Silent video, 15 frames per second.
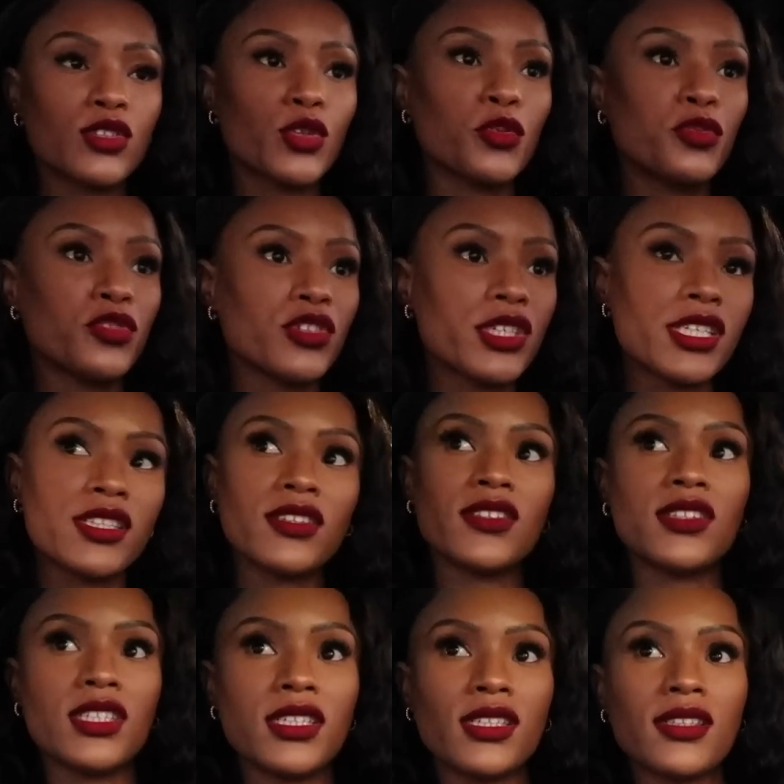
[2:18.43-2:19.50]
So, for
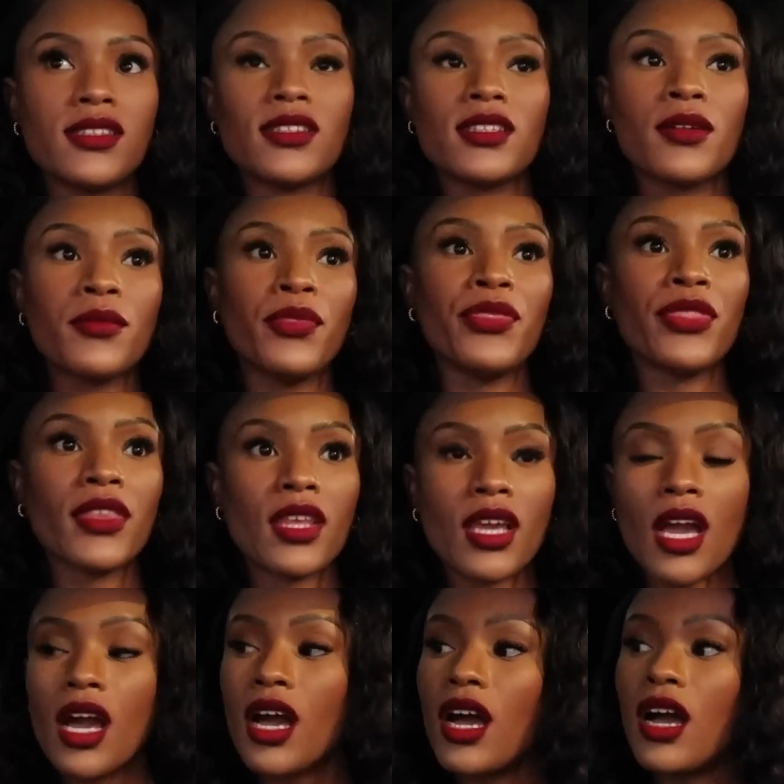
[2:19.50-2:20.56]
instance,
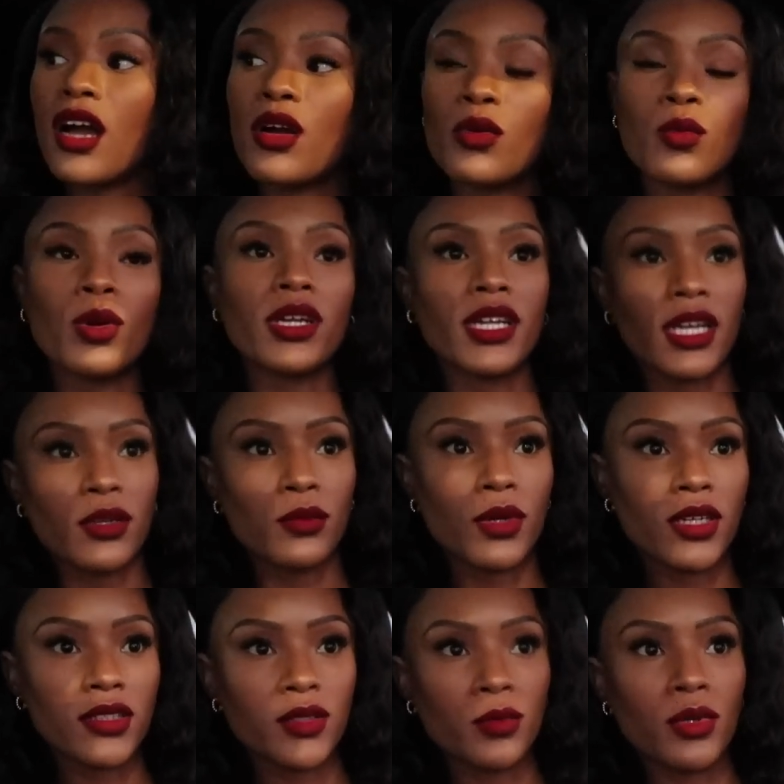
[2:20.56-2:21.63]
uh, when I
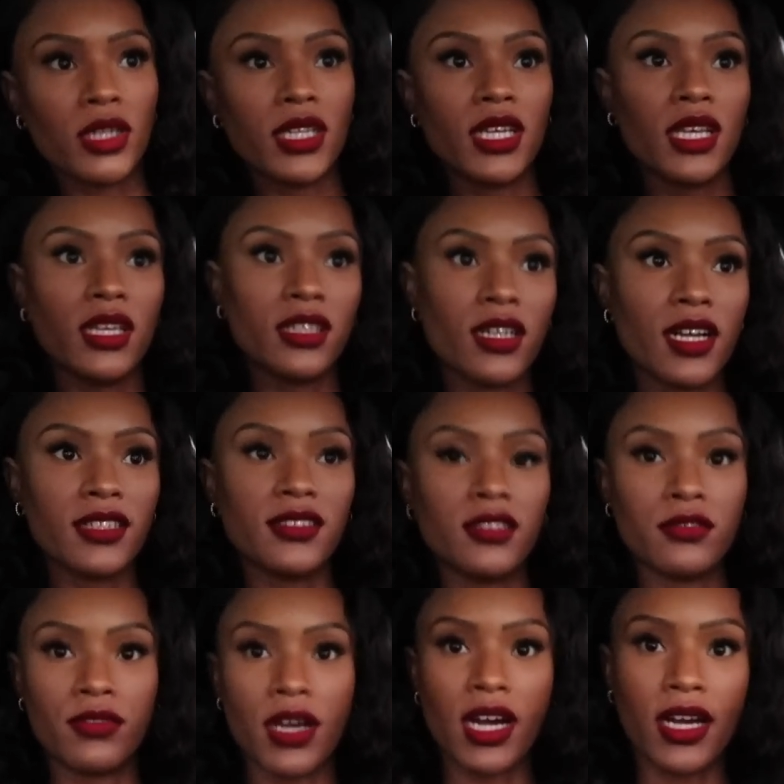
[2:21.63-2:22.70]
was working nine
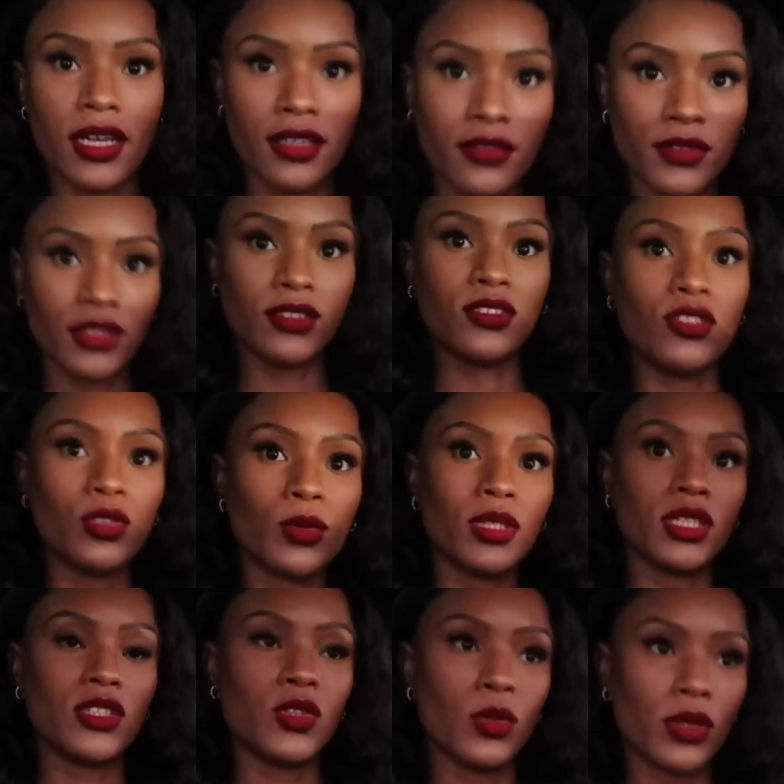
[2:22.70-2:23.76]
to five in
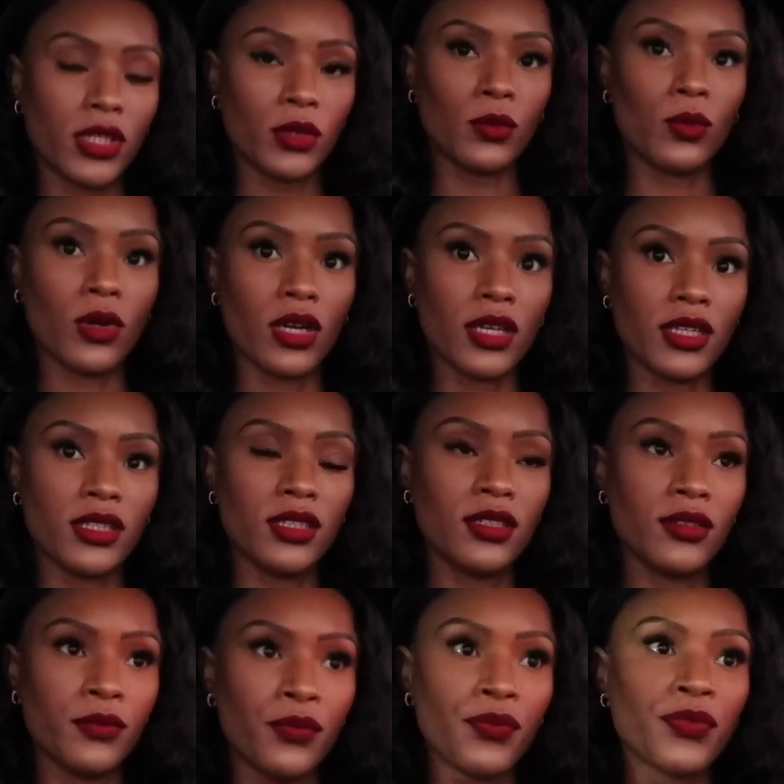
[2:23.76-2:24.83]

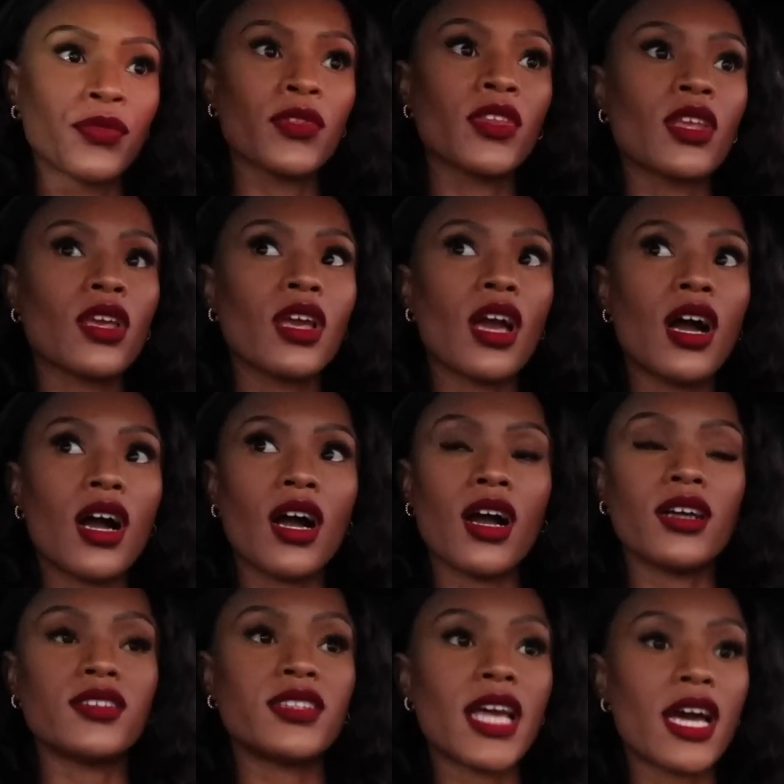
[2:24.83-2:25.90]
2021,
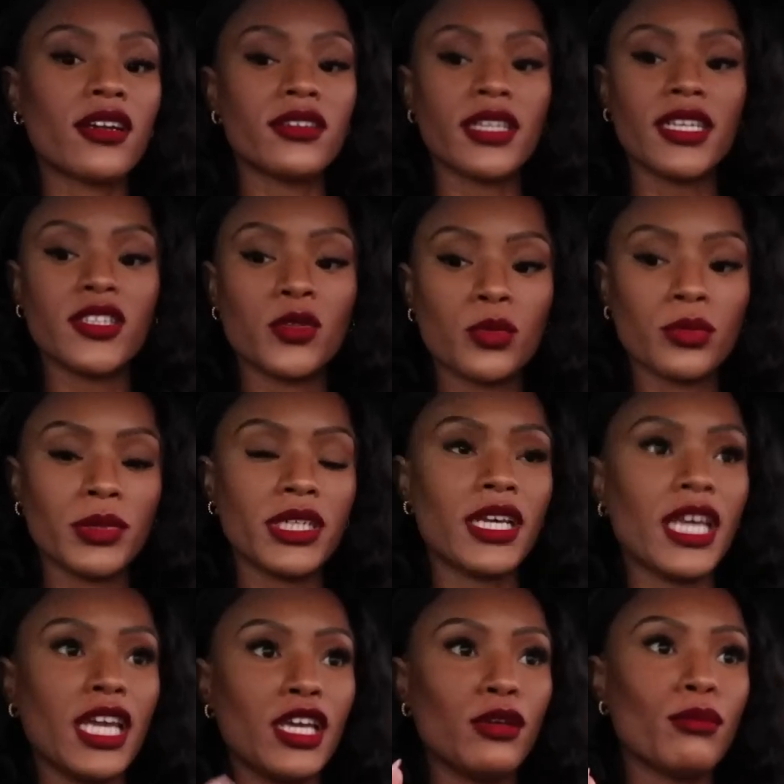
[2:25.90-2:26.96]
uh, Saturdays
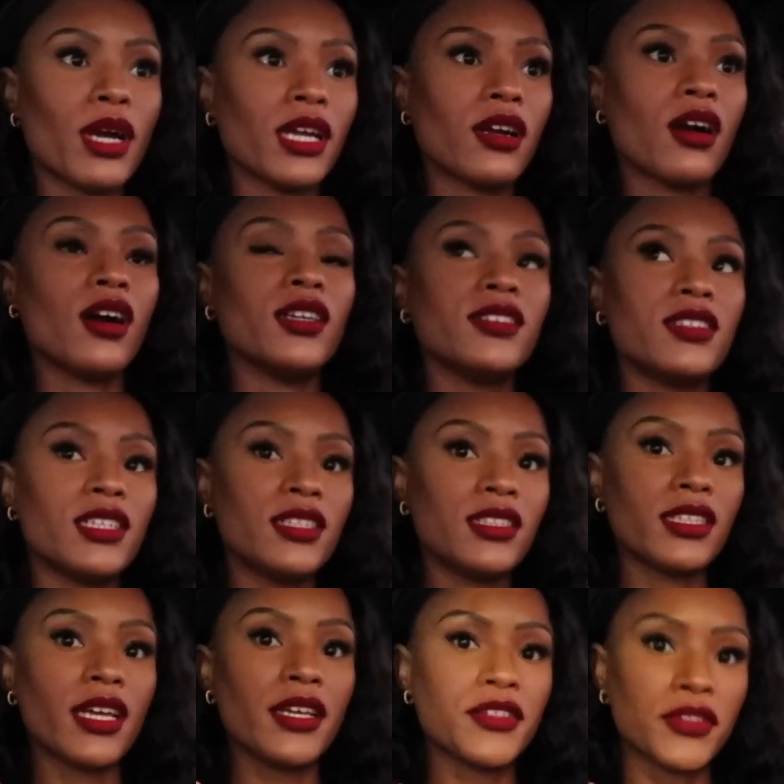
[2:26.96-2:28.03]
became my content
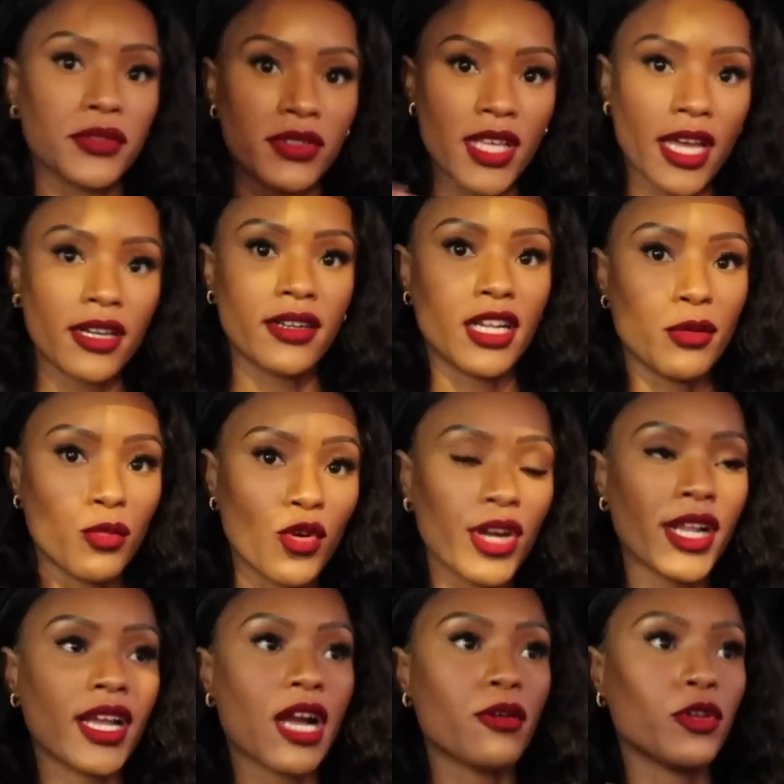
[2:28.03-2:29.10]
day. So, Saturday
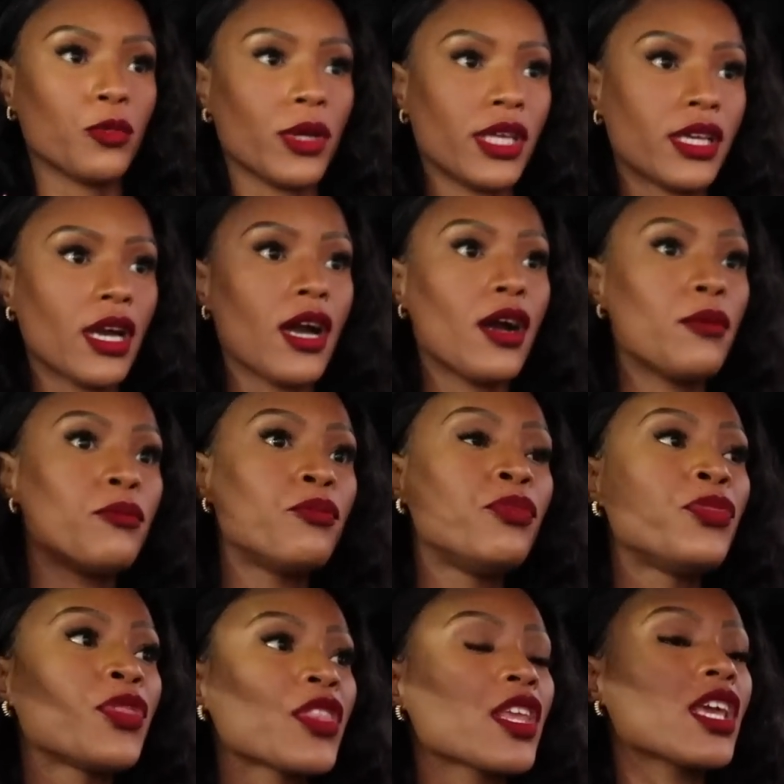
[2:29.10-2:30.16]
morning, I would wake up
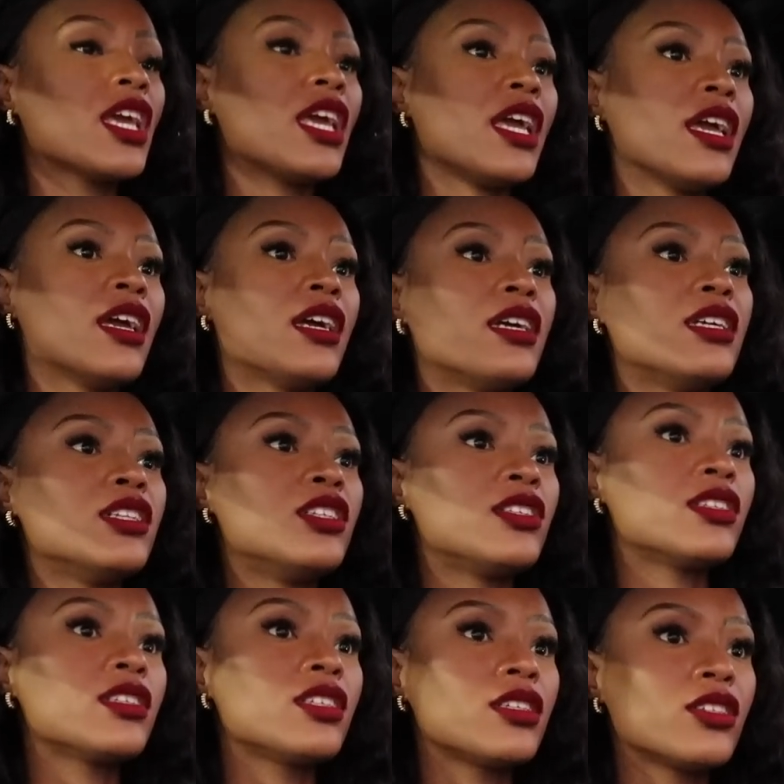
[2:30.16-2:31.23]

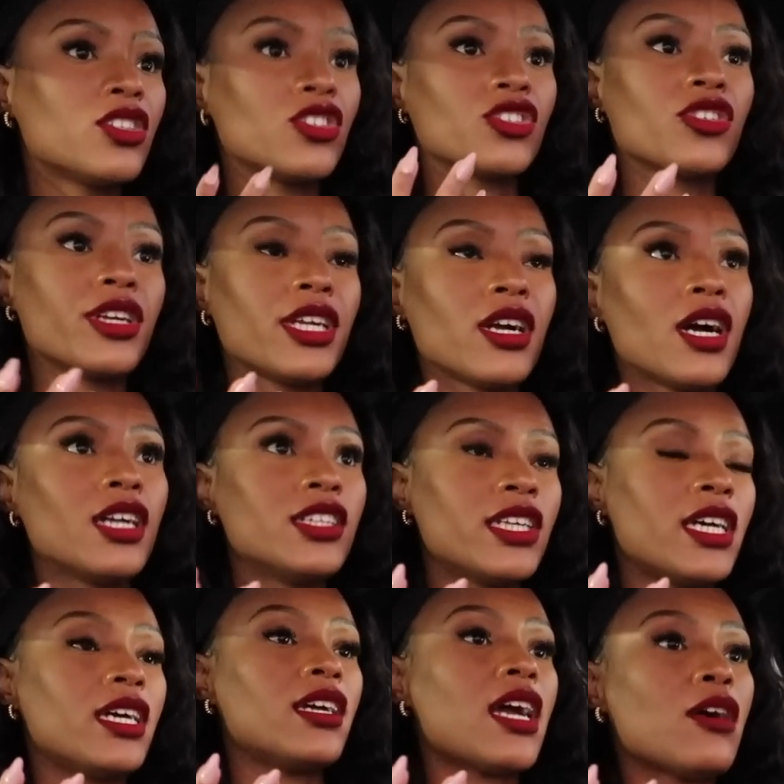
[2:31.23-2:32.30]
and just create
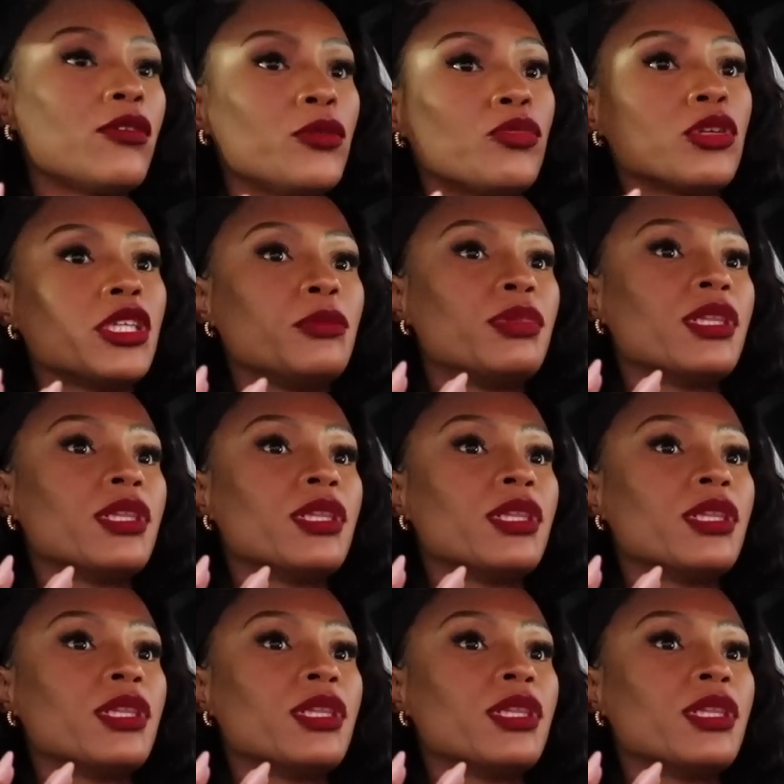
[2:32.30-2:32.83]
content. I would pre